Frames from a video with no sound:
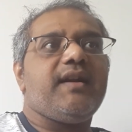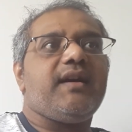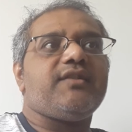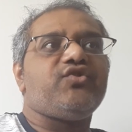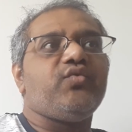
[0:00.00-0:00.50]

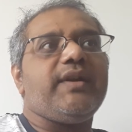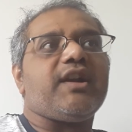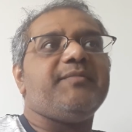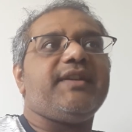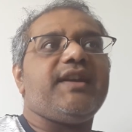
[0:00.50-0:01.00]
A two-way
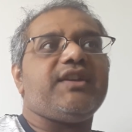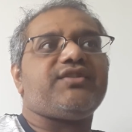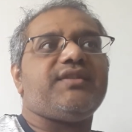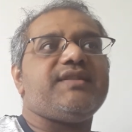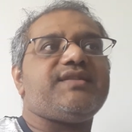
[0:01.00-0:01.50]

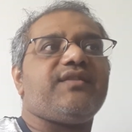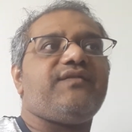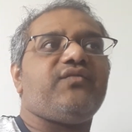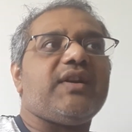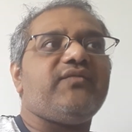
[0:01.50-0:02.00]
communication instead
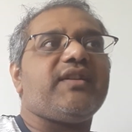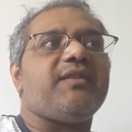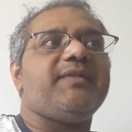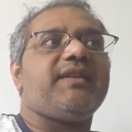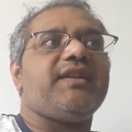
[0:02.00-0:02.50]
of one-way
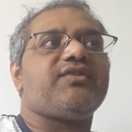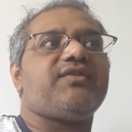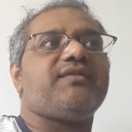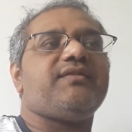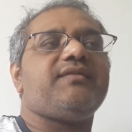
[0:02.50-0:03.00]

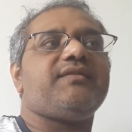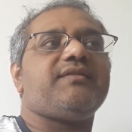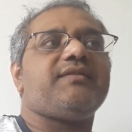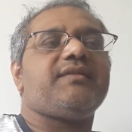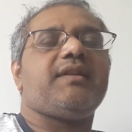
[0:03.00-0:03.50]
communication
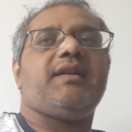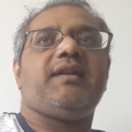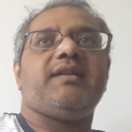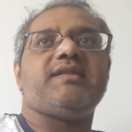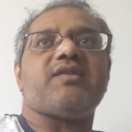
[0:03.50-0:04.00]

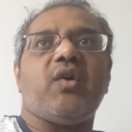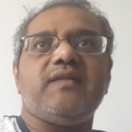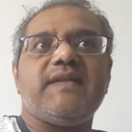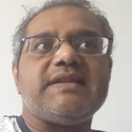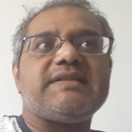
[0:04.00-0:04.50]
is
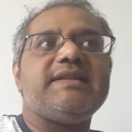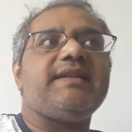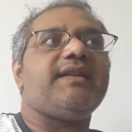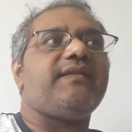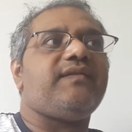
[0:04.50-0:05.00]
always
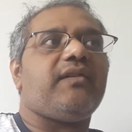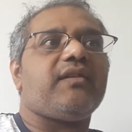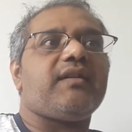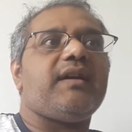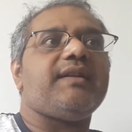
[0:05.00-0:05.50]
needed
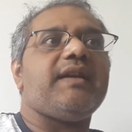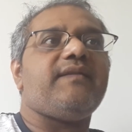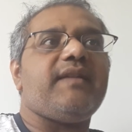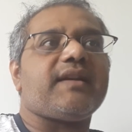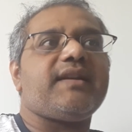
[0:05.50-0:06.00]
for an
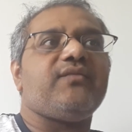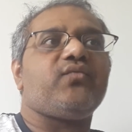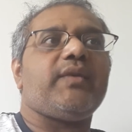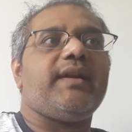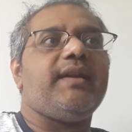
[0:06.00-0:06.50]

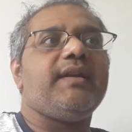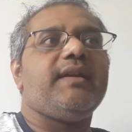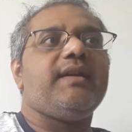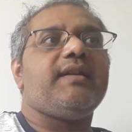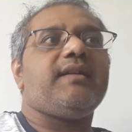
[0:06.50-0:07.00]
effective way
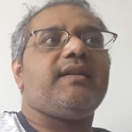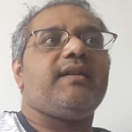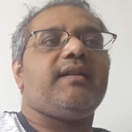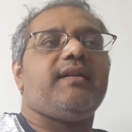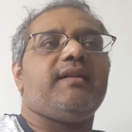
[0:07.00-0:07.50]

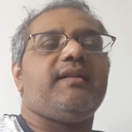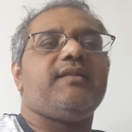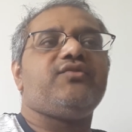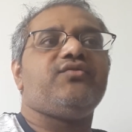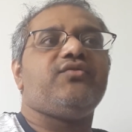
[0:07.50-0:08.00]

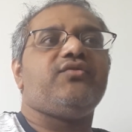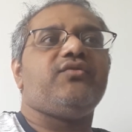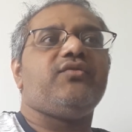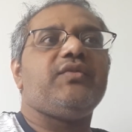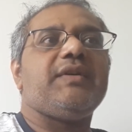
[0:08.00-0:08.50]

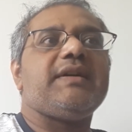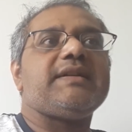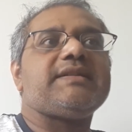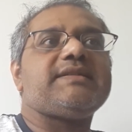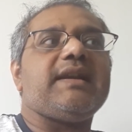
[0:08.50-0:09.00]
to
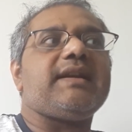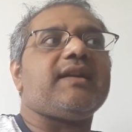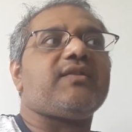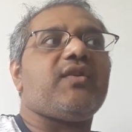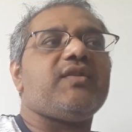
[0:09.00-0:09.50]
set
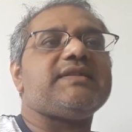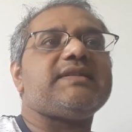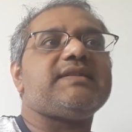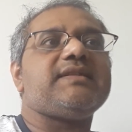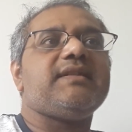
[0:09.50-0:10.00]

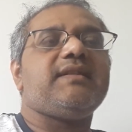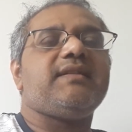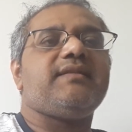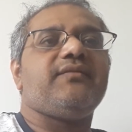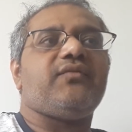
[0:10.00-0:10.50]
across
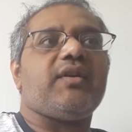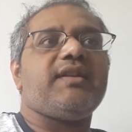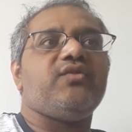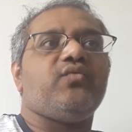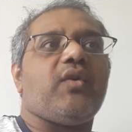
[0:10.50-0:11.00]

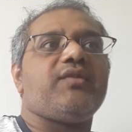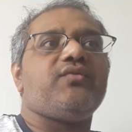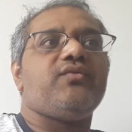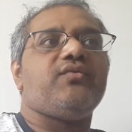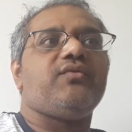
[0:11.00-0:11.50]
what you want
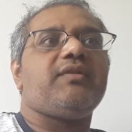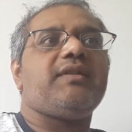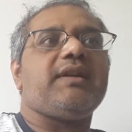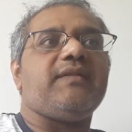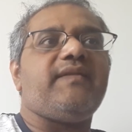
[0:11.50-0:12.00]
to
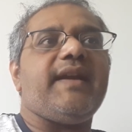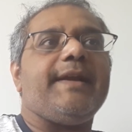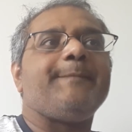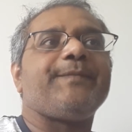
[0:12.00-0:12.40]
convey.